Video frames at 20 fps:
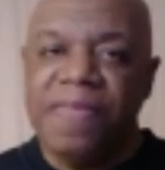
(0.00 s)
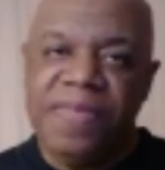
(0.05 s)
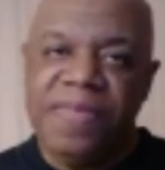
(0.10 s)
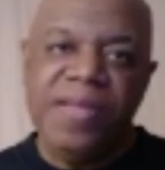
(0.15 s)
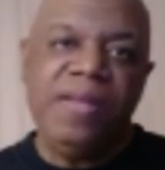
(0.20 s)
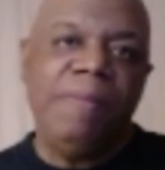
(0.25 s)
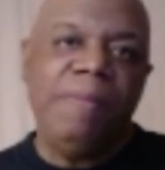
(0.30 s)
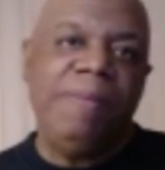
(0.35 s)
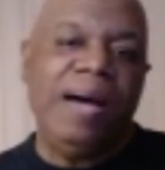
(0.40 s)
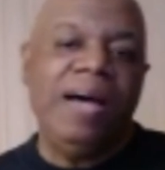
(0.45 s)

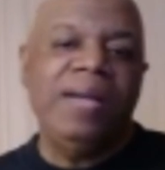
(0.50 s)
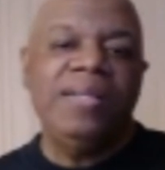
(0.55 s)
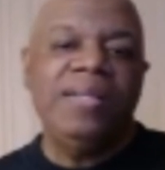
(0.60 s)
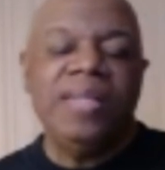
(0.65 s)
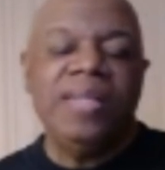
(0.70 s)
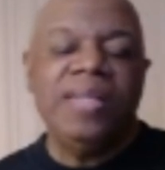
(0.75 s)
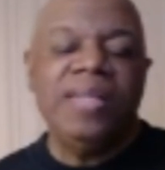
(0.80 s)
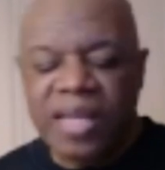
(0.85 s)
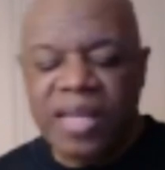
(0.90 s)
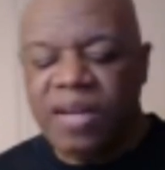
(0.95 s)
Think about
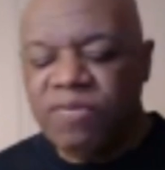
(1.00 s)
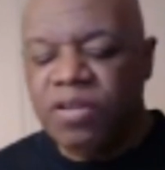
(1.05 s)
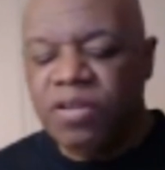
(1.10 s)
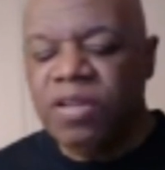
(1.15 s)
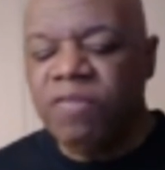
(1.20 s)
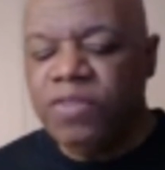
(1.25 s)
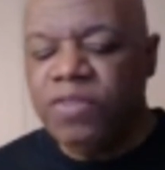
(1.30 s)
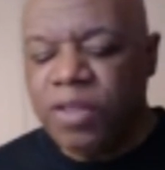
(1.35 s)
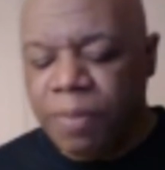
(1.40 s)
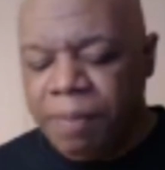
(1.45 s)
it. The
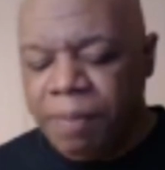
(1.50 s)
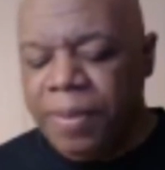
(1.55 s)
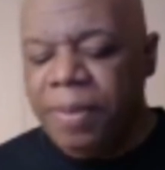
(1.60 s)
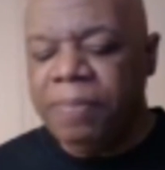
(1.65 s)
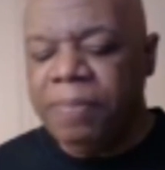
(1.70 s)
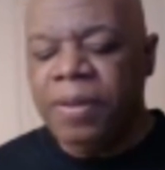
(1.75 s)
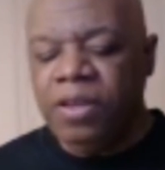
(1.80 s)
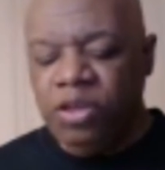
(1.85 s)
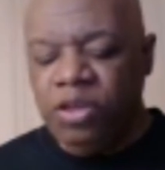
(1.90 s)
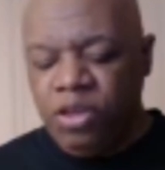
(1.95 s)
level of
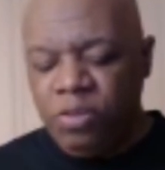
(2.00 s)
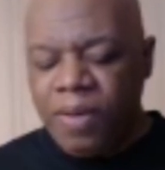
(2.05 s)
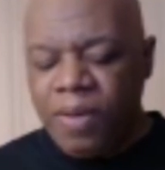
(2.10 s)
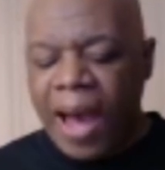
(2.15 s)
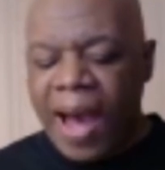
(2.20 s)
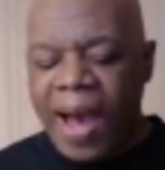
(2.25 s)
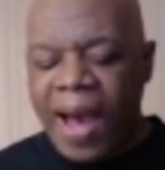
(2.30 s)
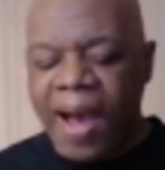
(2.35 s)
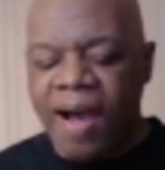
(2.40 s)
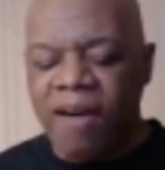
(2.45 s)
commitment you
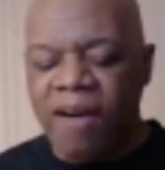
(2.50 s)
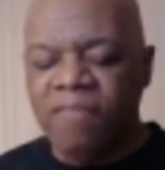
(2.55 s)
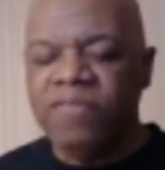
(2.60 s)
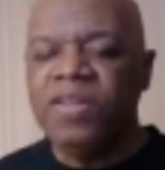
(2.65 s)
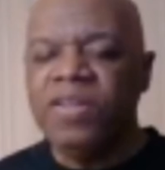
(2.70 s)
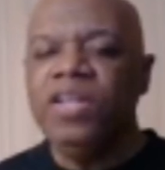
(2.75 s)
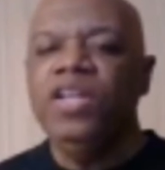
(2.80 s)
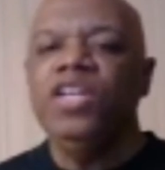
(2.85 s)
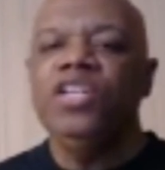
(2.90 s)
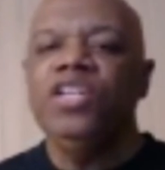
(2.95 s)
have
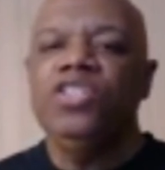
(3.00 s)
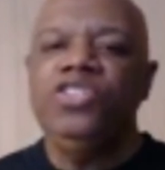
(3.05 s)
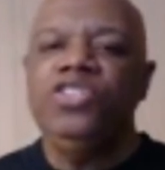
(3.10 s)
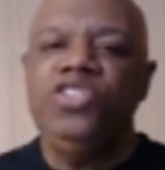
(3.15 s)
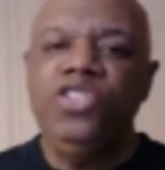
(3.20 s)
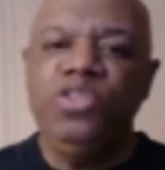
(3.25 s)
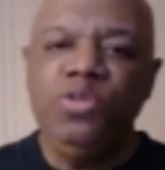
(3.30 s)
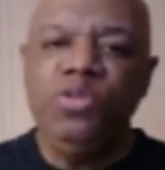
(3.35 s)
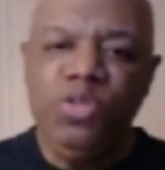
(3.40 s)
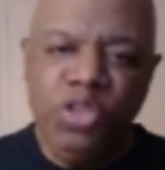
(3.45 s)

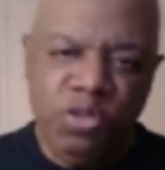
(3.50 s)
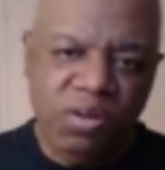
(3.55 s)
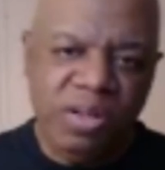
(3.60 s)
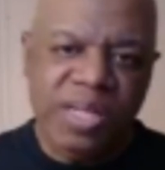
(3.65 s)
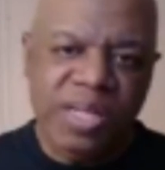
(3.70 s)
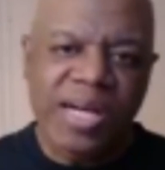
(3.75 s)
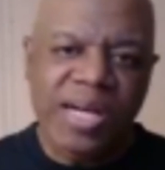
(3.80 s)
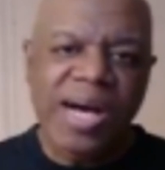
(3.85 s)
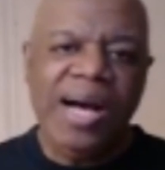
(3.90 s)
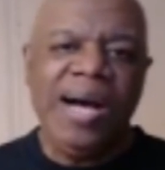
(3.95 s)
to
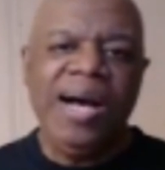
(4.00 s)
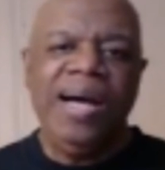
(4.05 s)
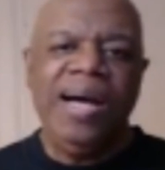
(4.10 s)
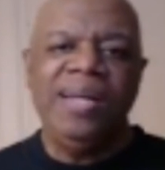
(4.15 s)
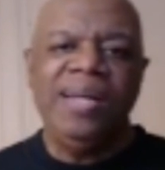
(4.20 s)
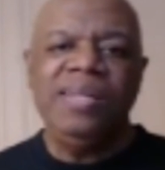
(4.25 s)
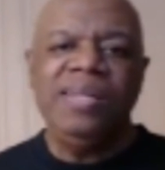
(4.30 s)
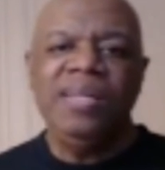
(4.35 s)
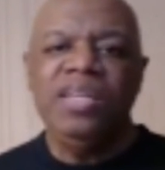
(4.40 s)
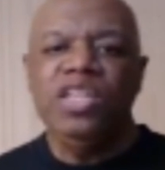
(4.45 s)
your
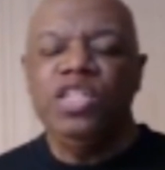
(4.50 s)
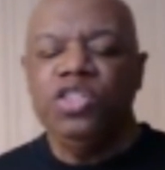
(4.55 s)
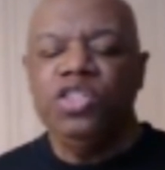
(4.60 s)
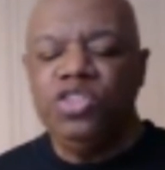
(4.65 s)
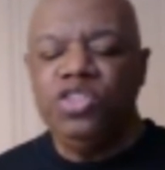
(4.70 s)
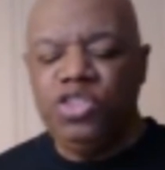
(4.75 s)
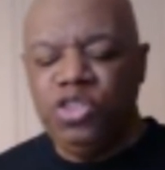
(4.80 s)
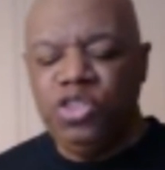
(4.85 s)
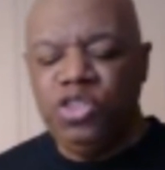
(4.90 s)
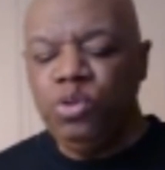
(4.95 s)
God,
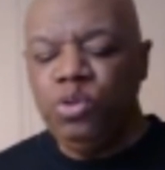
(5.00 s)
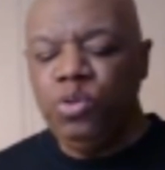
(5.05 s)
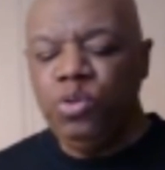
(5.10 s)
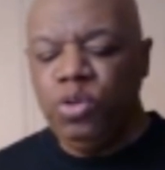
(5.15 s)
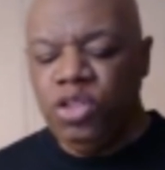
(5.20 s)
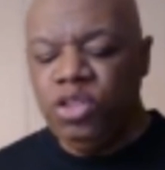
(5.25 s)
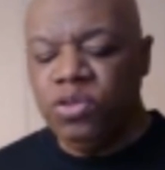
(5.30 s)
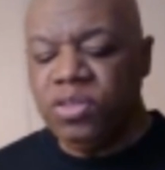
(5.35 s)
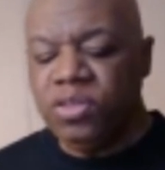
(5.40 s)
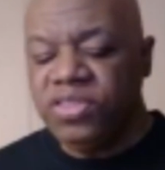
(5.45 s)

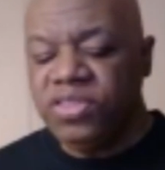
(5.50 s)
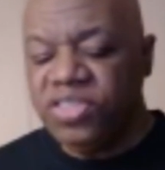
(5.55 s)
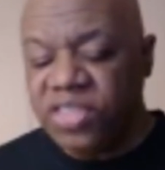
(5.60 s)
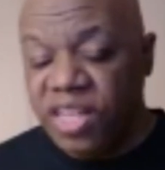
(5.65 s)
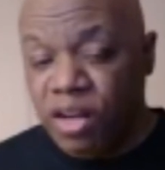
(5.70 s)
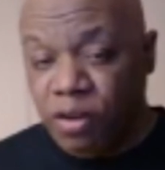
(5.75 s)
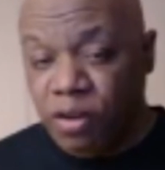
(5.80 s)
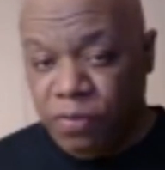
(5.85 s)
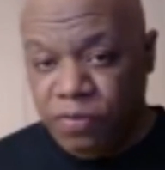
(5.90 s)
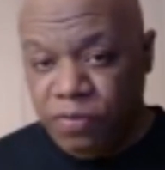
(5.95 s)
to
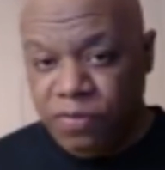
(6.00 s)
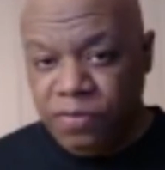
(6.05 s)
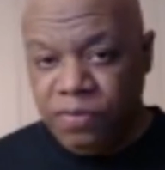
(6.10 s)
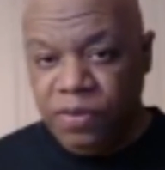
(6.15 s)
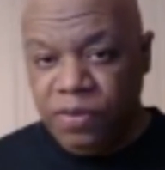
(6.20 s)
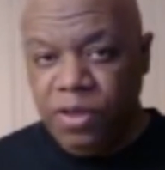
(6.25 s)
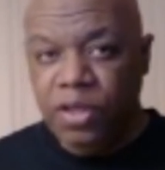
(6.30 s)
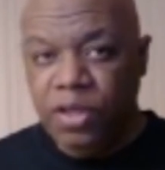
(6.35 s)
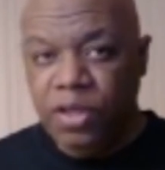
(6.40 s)
yourself,